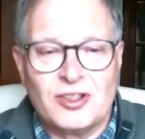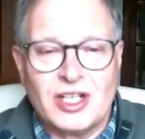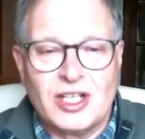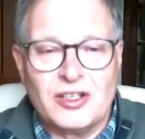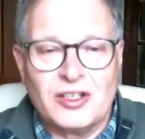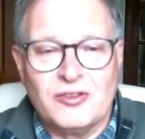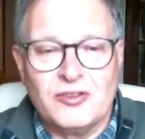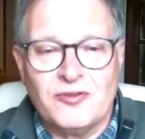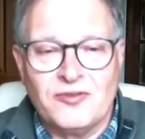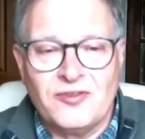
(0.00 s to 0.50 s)

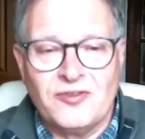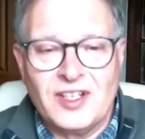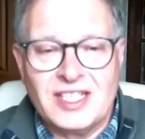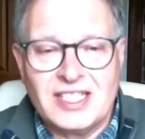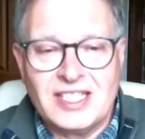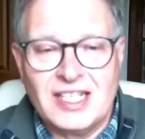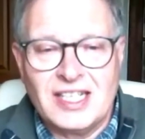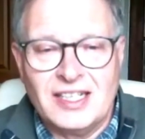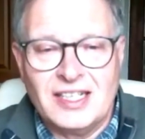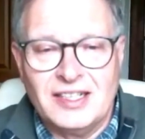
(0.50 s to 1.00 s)
Demonstrate
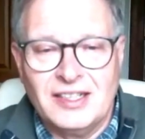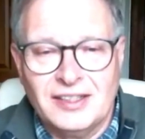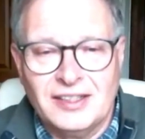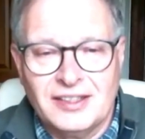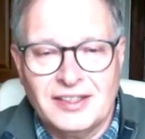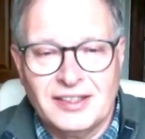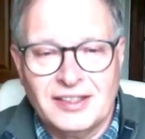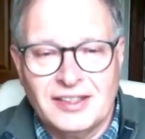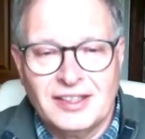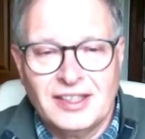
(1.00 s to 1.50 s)
you fit
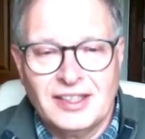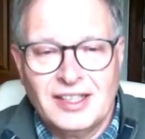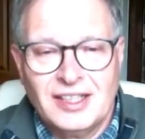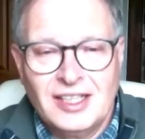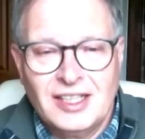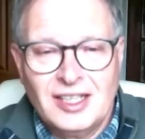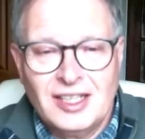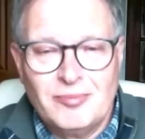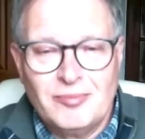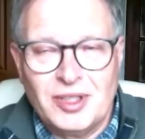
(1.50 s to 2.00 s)
in.
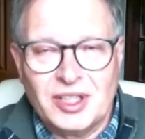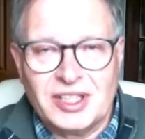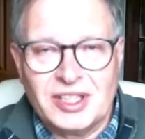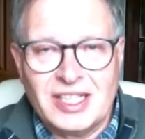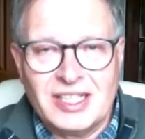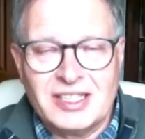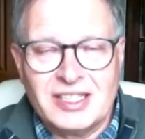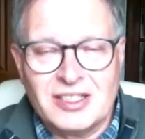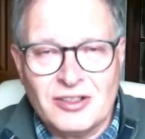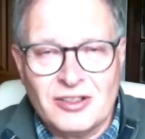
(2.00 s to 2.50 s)

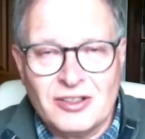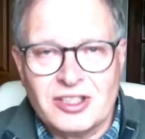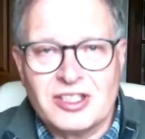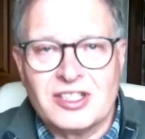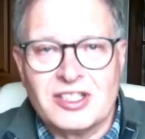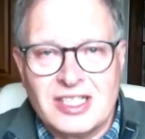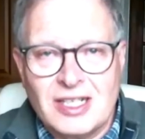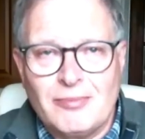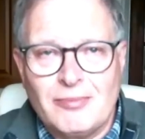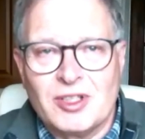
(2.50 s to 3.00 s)
But it's
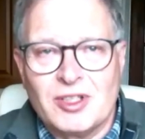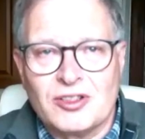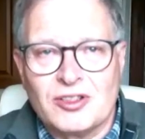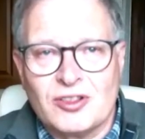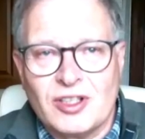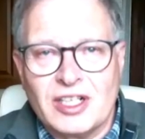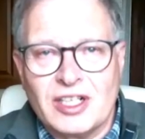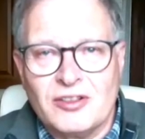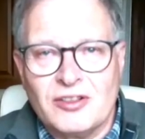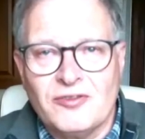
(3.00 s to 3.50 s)
not just
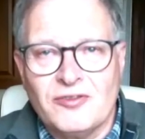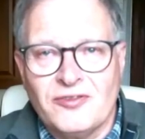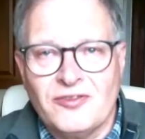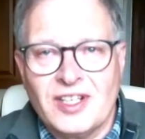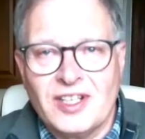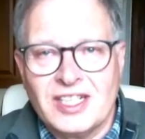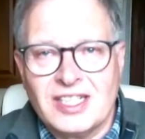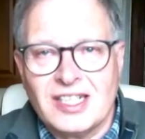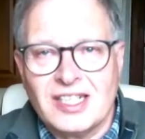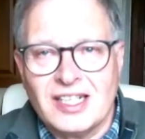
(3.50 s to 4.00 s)
demonstrate
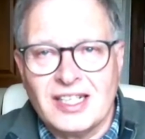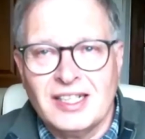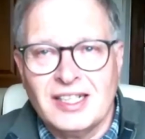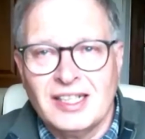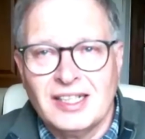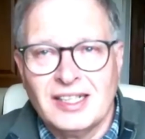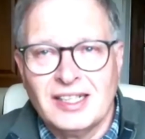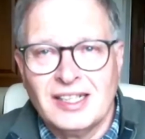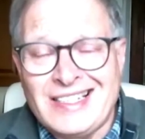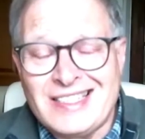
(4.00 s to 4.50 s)
you
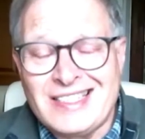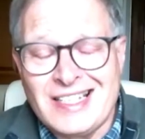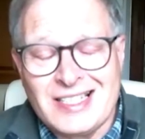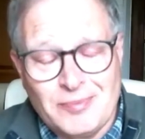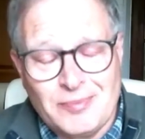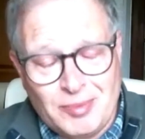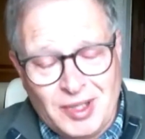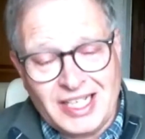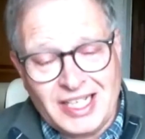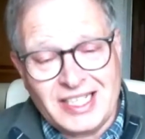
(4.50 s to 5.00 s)
fit in.
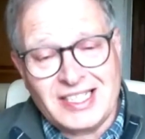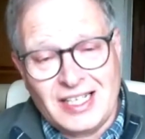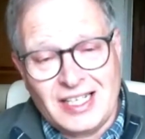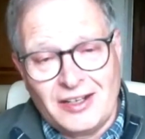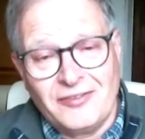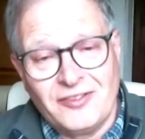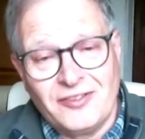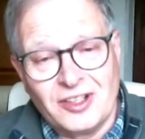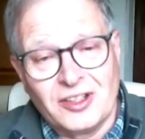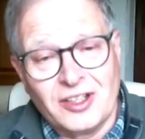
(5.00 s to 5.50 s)
Is this a
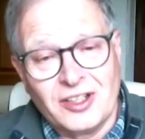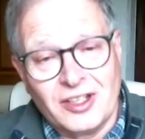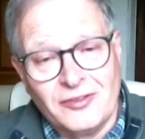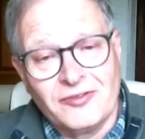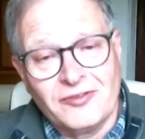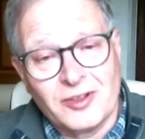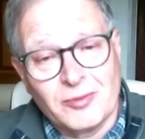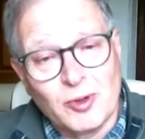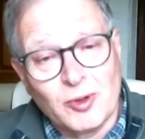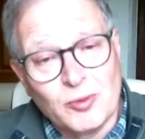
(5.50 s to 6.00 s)
place I
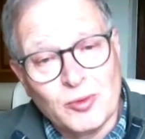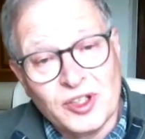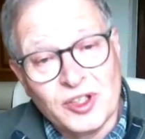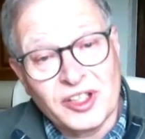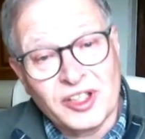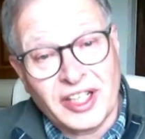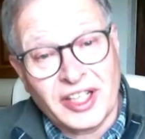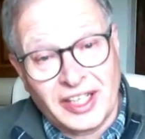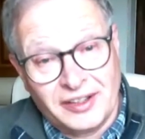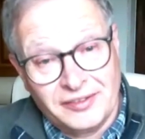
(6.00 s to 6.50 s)
feel
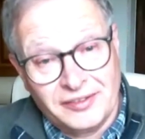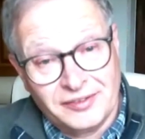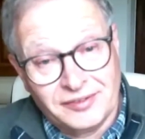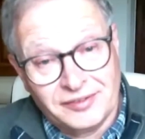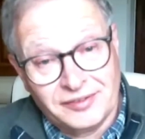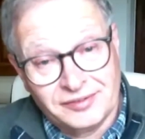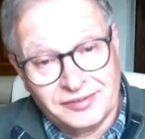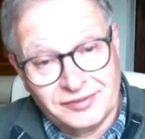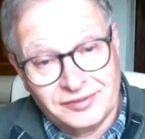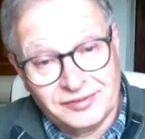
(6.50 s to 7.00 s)
comfortable
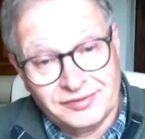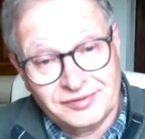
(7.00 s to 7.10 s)
working?